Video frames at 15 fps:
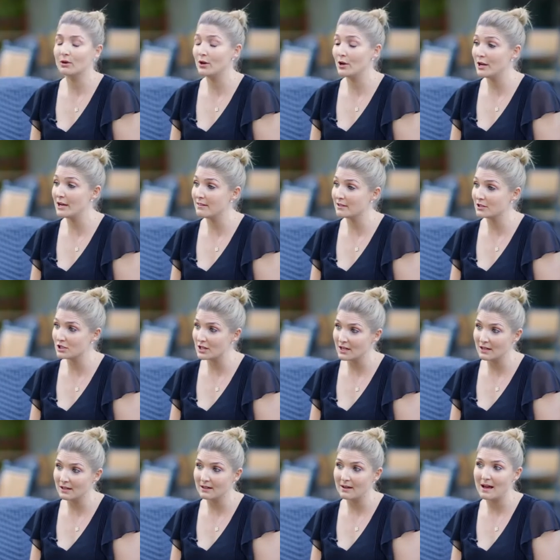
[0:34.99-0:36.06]
Early this
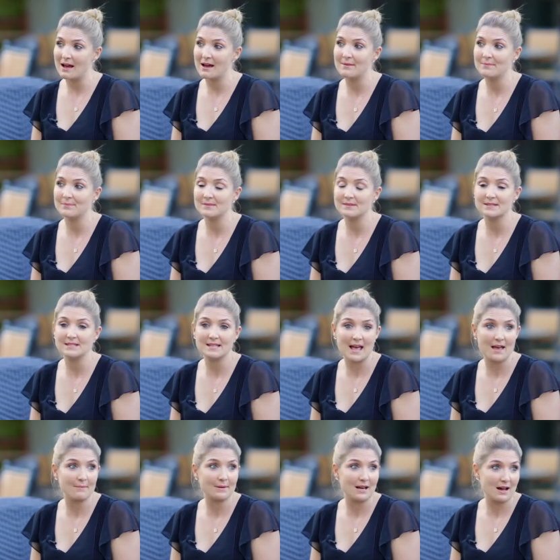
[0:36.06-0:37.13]
year,
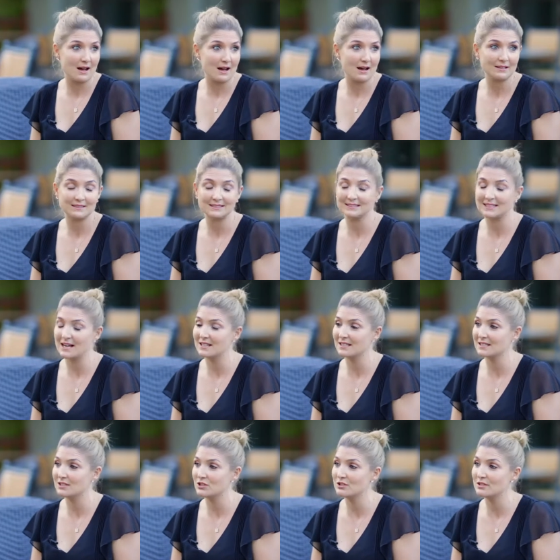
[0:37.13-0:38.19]
Sam and I
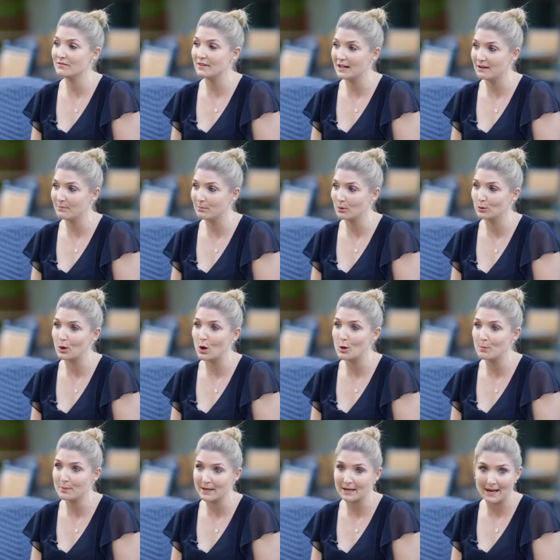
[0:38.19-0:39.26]
decided to develop or
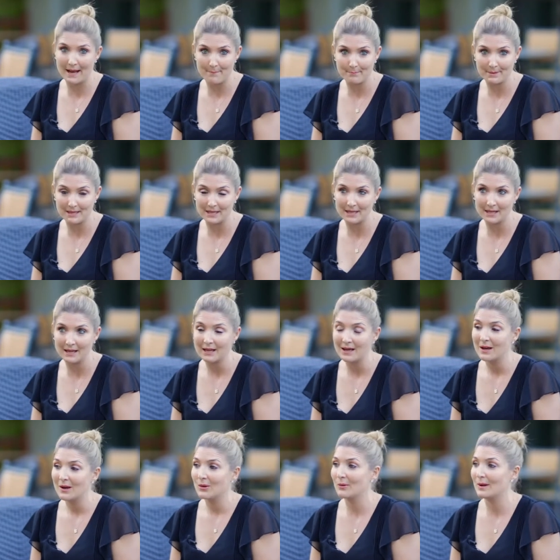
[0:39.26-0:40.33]
open a company
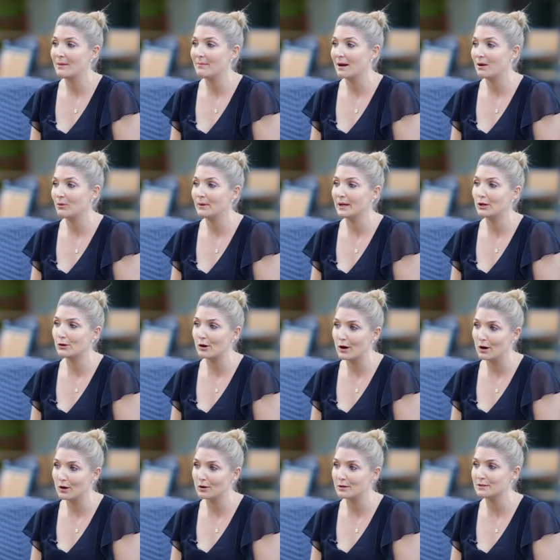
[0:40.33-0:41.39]
whereby we
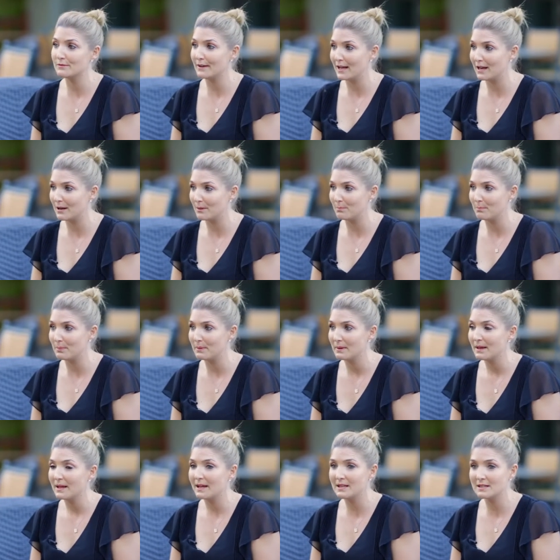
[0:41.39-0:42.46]
grow, develop,
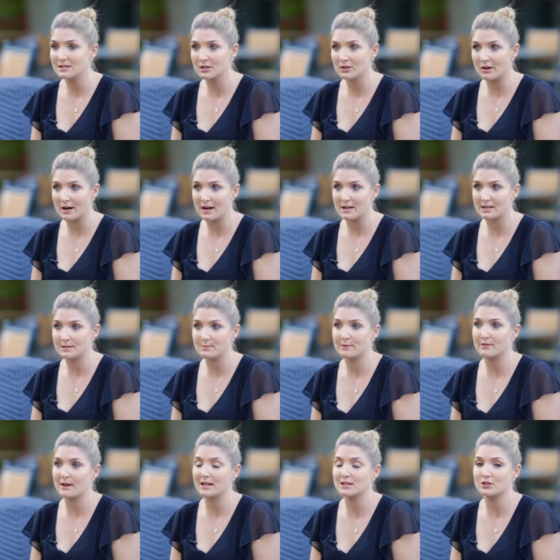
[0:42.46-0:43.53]
integrate,
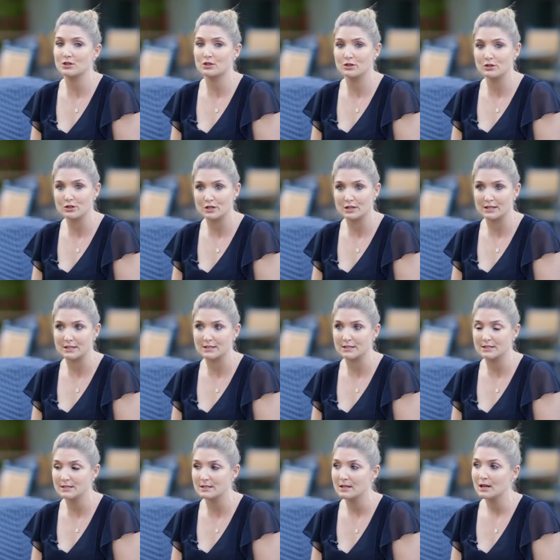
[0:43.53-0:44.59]
provide
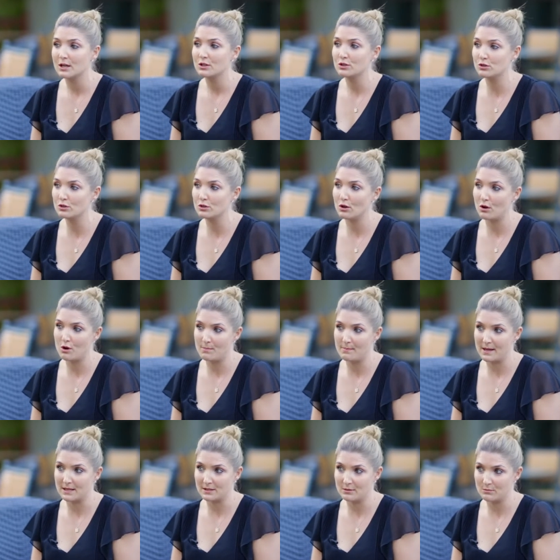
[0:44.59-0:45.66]
solutions to the
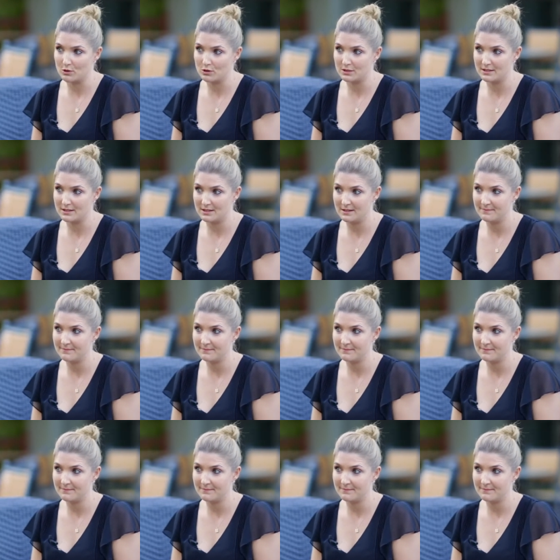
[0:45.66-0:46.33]
RPAS community.